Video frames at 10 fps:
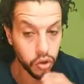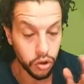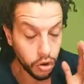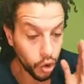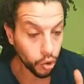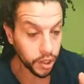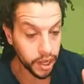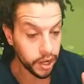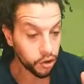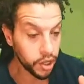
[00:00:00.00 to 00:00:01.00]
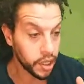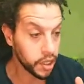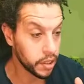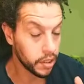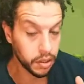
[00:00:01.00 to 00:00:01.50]
So all her
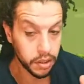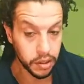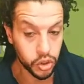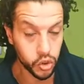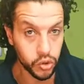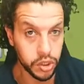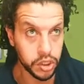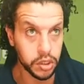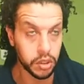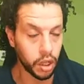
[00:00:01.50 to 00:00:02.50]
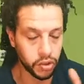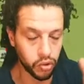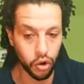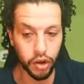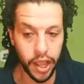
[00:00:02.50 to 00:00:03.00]
AOE is tunted, like,
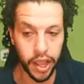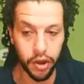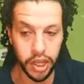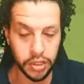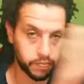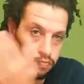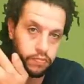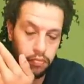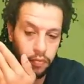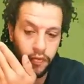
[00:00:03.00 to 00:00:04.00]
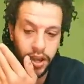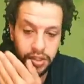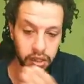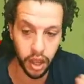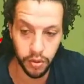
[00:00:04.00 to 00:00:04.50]
sorry, all the AOE is
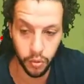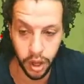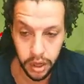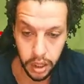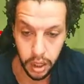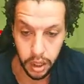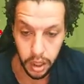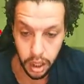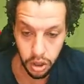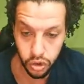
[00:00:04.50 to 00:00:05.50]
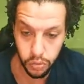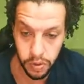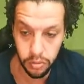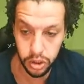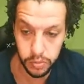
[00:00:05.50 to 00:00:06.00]
faced the other way. You
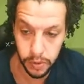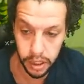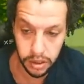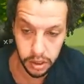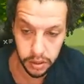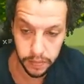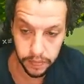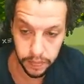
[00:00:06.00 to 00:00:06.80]
should be able to pass it.